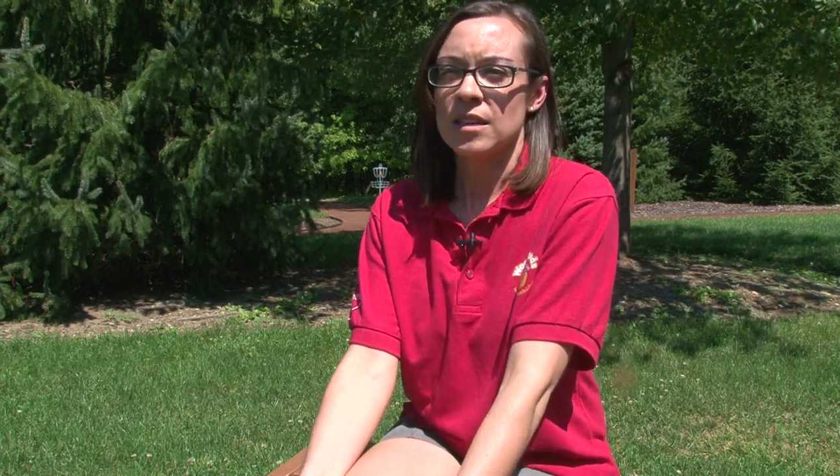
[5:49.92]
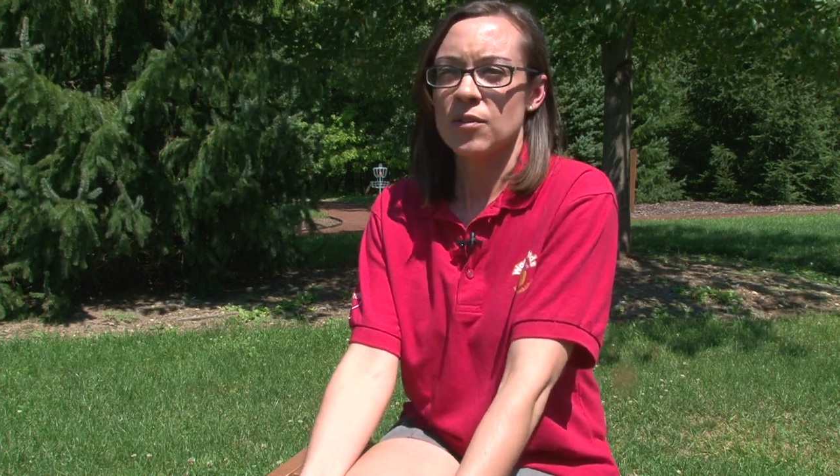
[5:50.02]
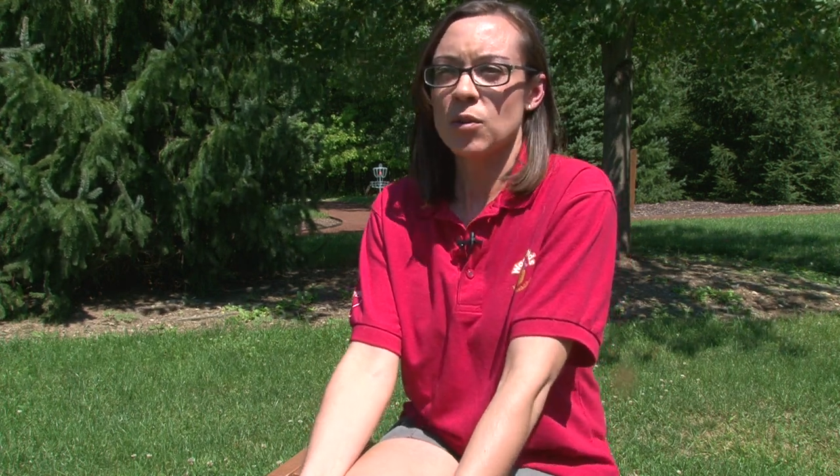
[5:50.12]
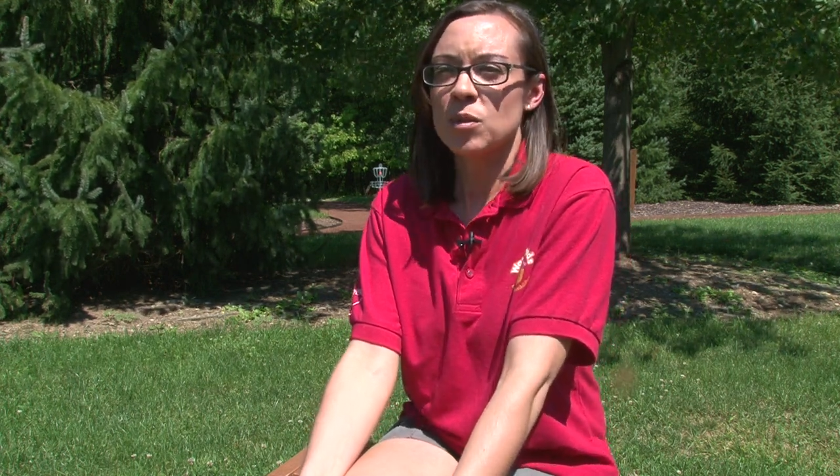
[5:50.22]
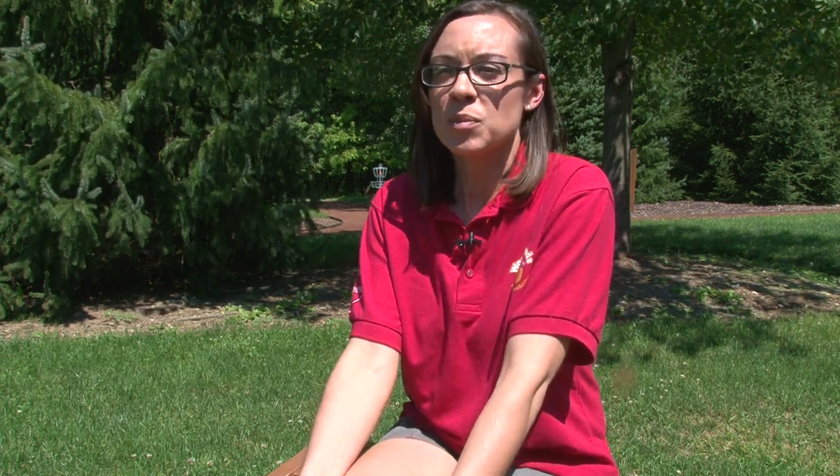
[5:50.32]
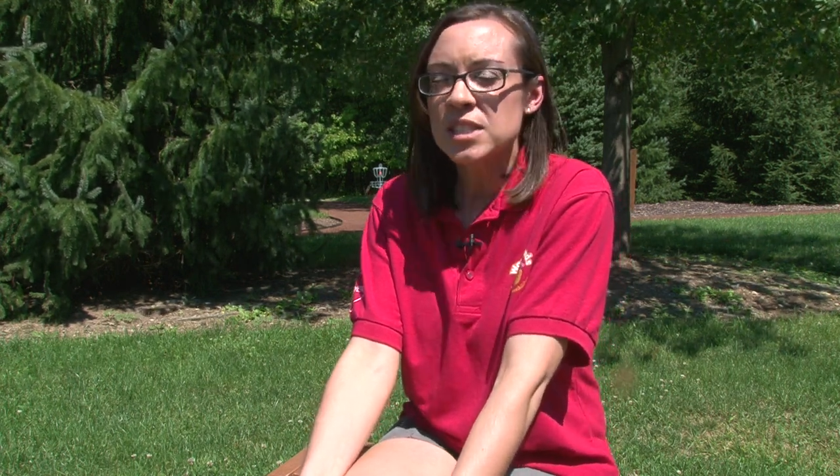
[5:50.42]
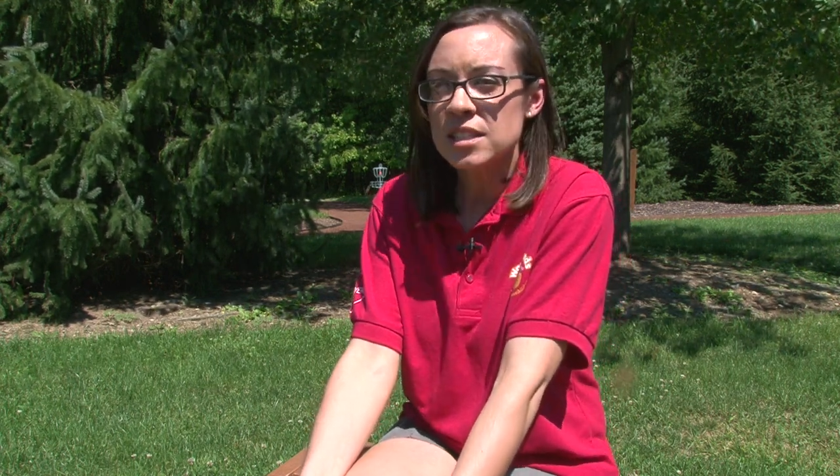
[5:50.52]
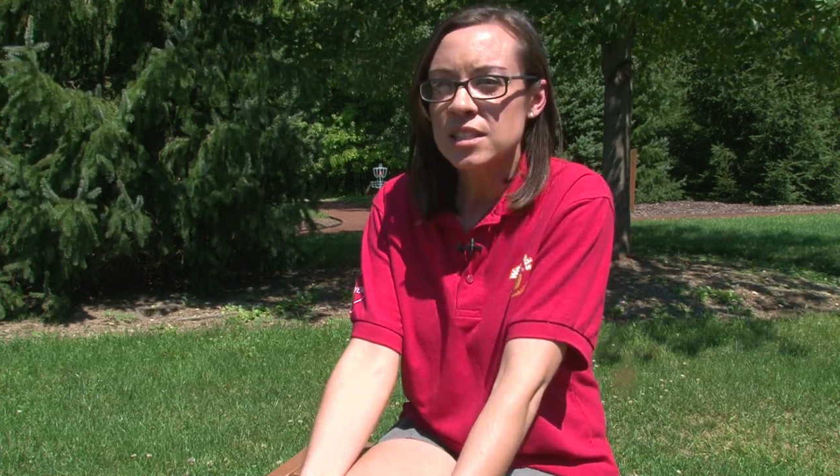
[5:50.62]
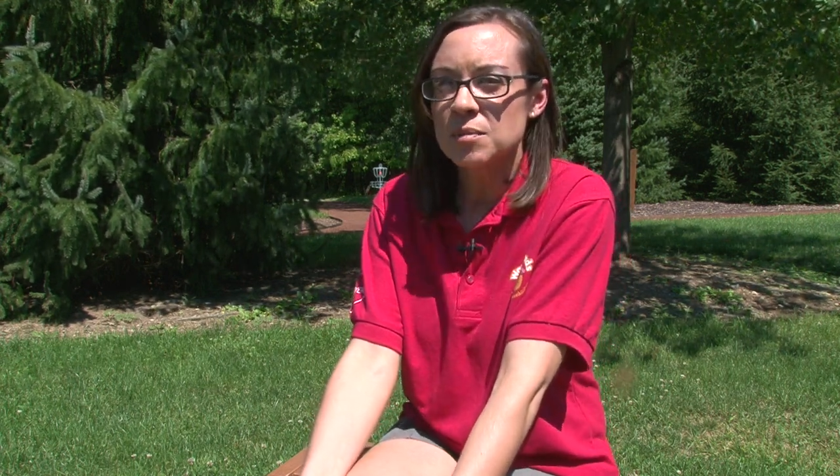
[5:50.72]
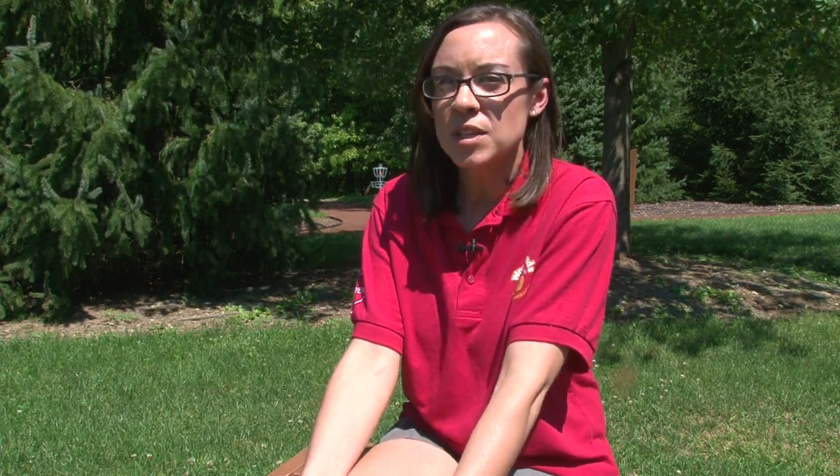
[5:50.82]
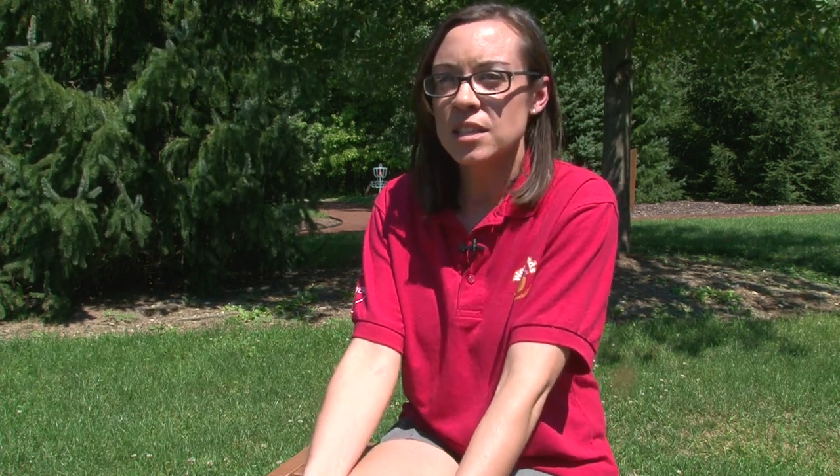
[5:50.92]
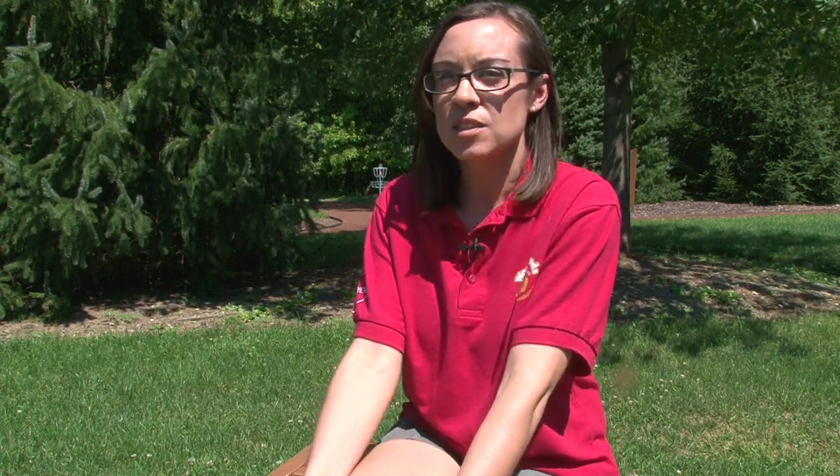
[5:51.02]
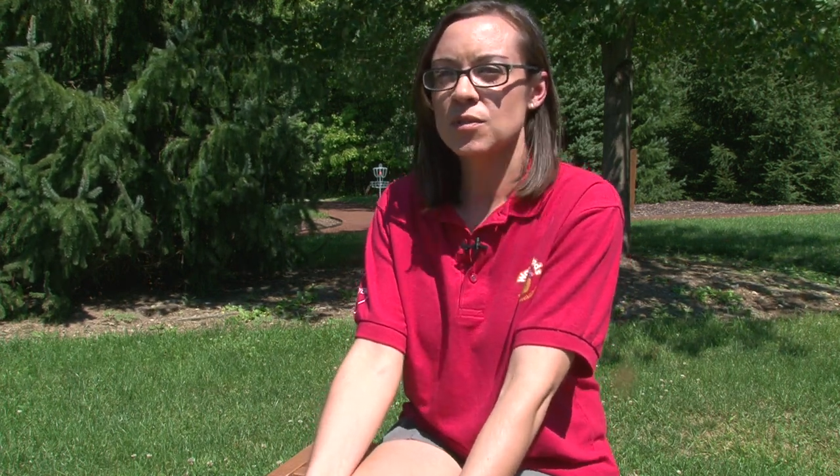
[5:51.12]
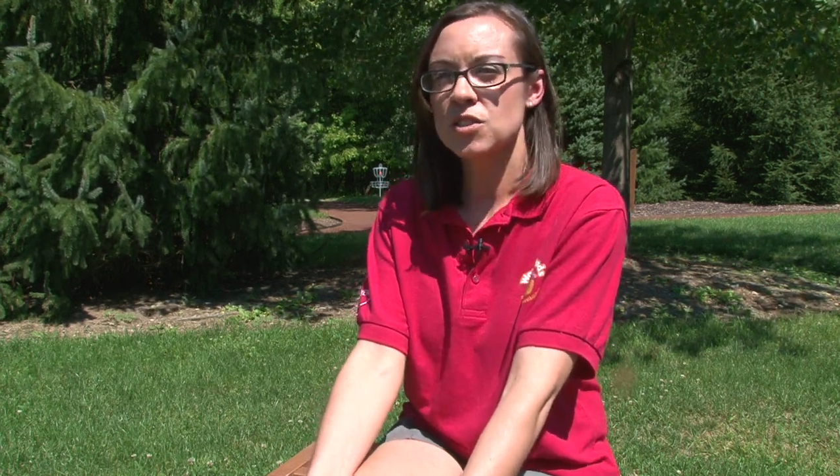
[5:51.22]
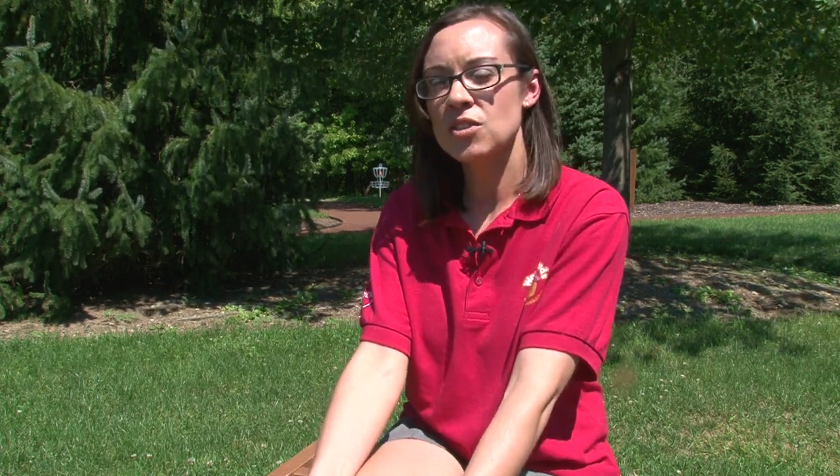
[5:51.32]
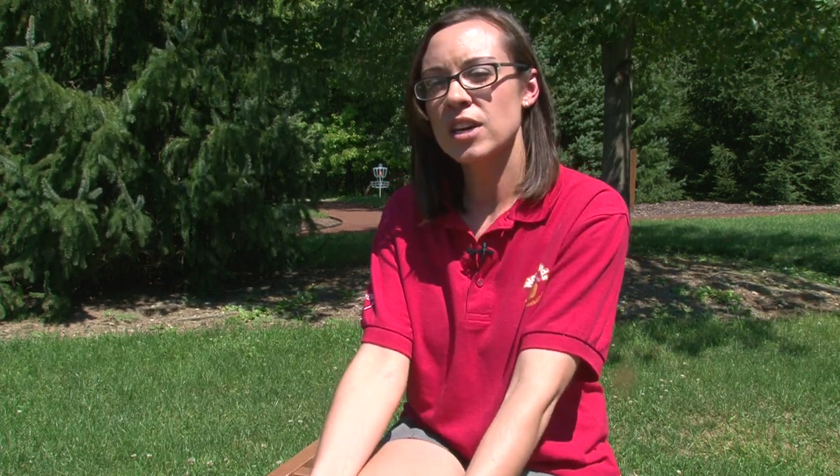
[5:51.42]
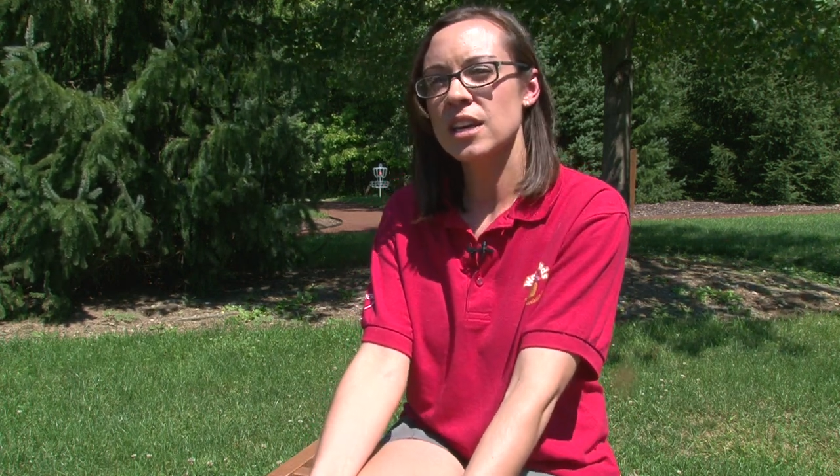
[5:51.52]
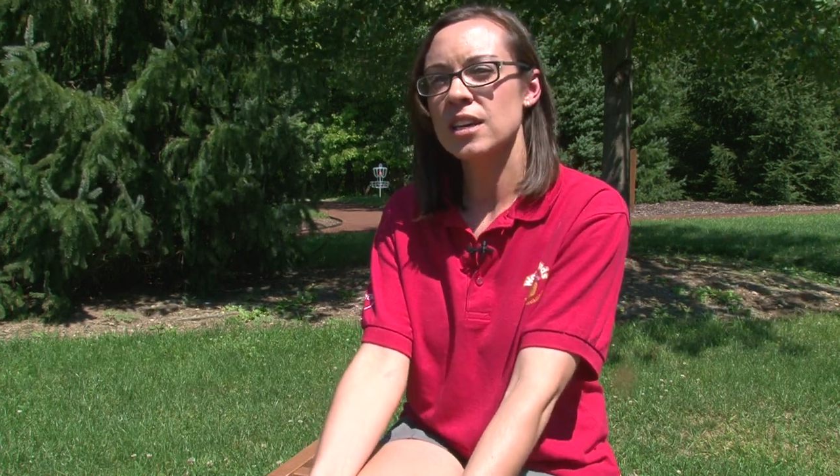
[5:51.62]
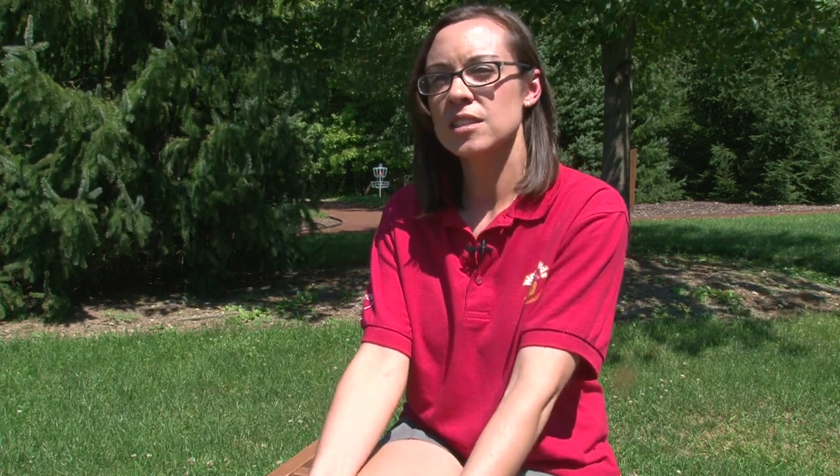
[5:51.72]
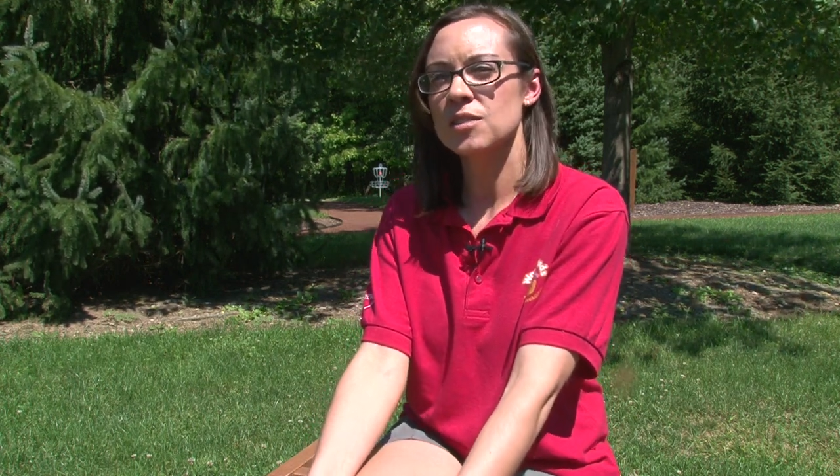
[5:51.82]
for business meetings, for
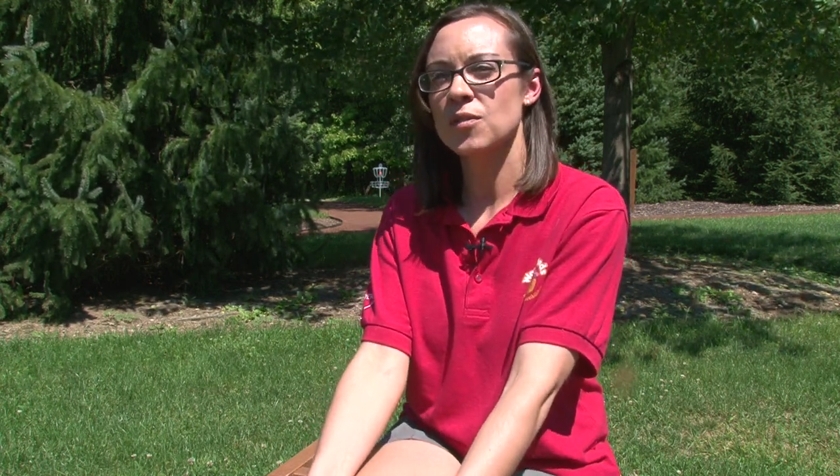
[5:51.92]
trainings,